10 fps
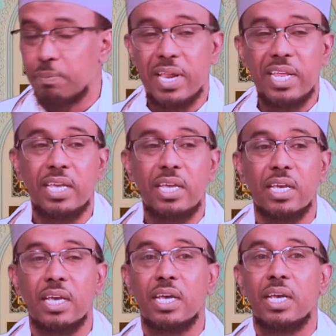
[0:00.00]

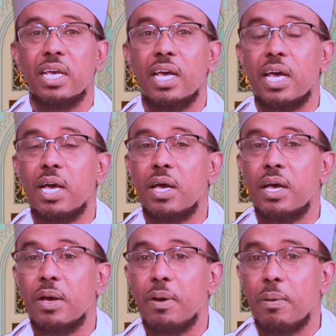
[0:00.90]
Many
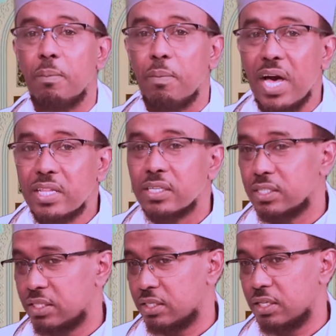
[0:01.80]
uh,
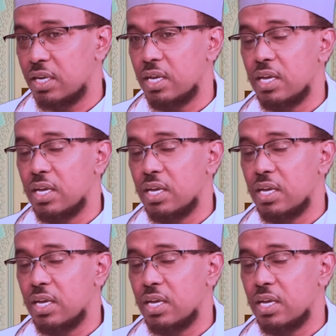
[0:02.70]
mothers